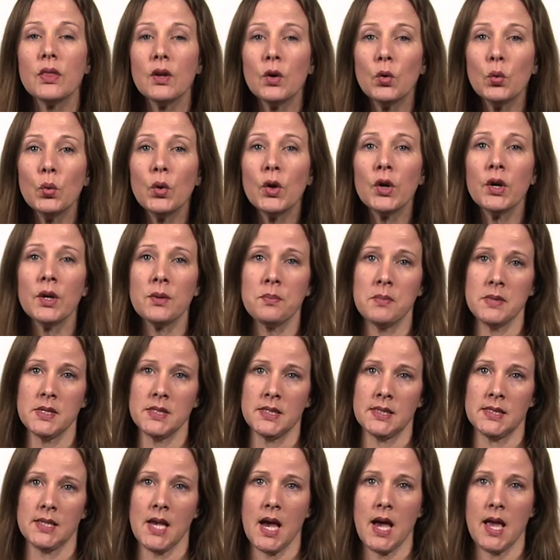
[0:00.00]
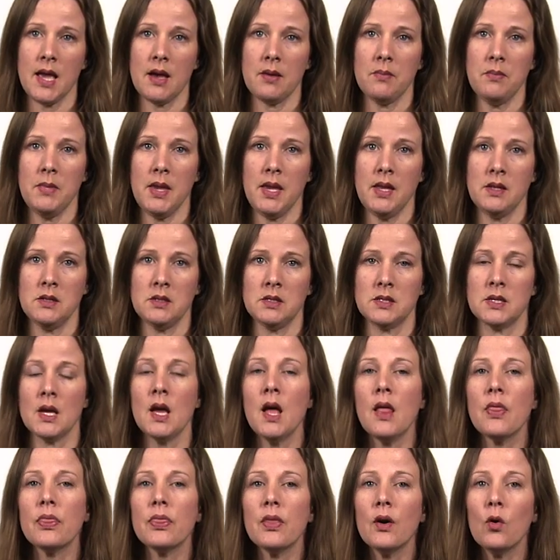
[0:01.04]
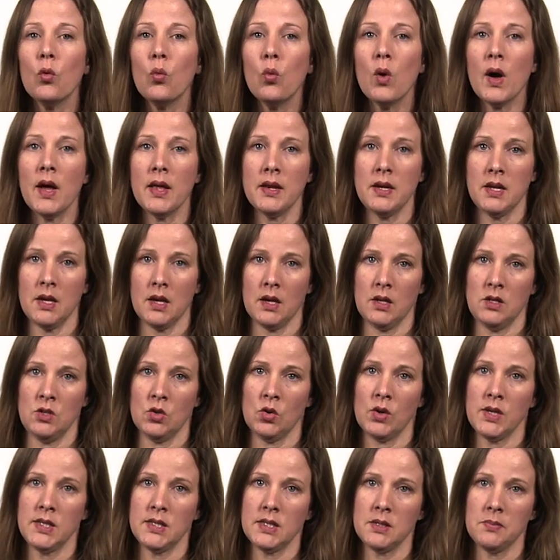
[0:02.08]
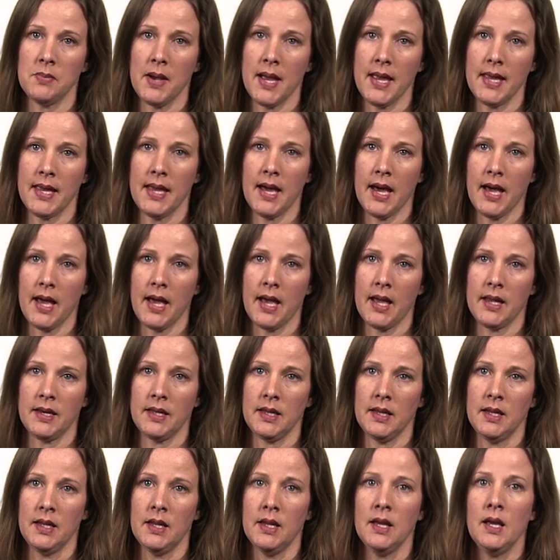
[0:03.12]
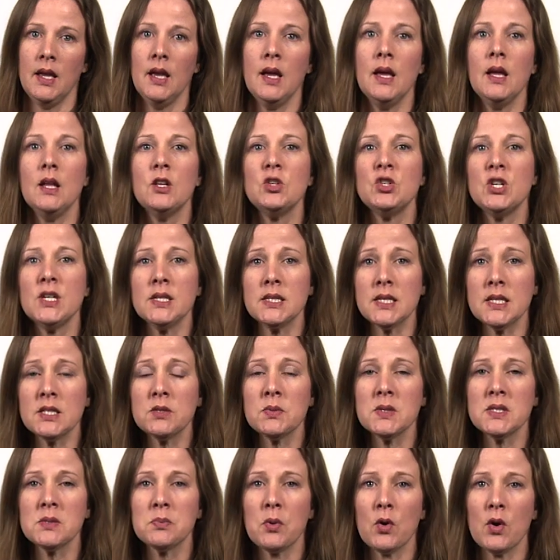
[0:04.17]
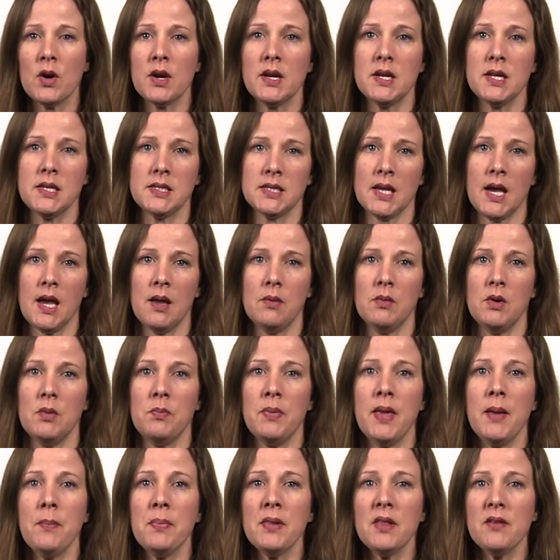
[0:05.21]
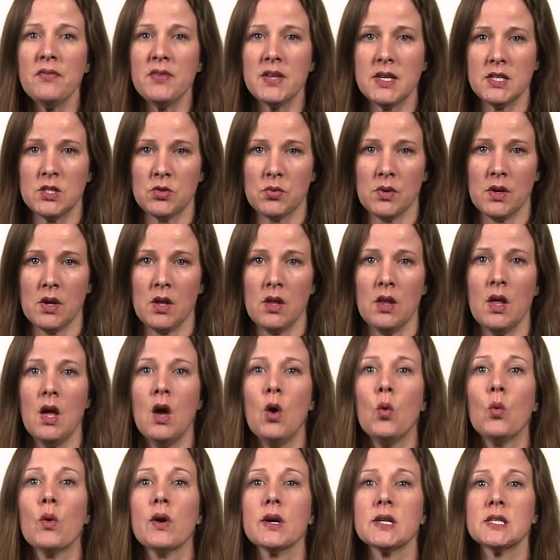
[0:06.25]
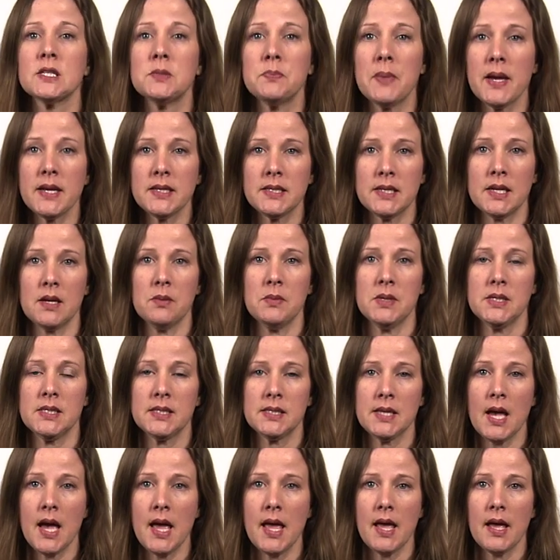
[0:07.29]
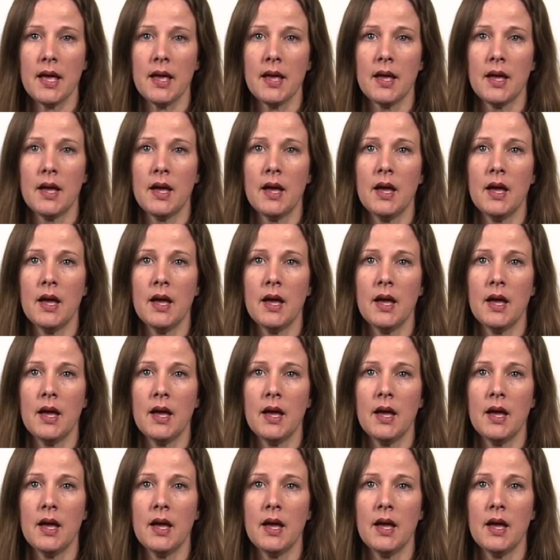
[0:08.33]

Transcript: The word Messiah means the one anointed by God. Jesus was born at a time when people of Israel were expecting a Messiah.